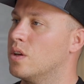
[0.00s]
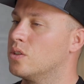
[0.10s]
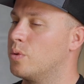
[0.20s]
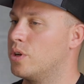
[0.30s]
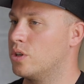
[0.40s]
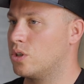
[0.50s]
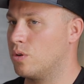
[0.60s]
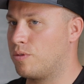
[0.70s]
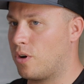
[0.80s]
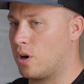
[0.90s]
So when you're
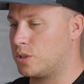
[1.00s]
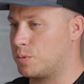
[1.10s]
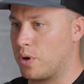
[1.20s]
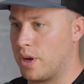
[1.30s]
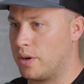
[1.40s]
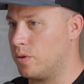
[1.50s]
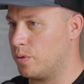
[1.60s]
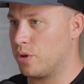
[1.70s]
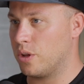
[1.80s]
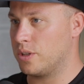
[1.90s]
so far spread
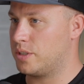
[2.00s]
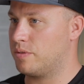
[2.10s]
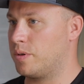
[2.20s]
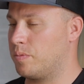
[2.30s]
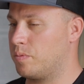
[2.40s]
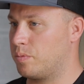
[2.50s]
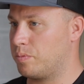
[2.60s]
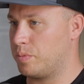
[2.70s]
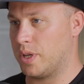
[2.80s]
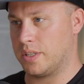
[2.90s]
with all these different
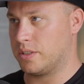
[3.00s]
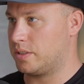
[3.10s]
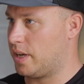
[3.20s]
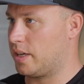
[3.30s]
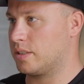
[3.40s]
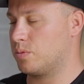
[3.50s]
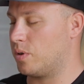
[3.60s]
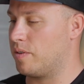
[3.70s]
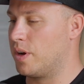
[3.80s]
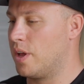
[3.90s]
places, Texas,
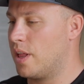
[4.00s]
wherever,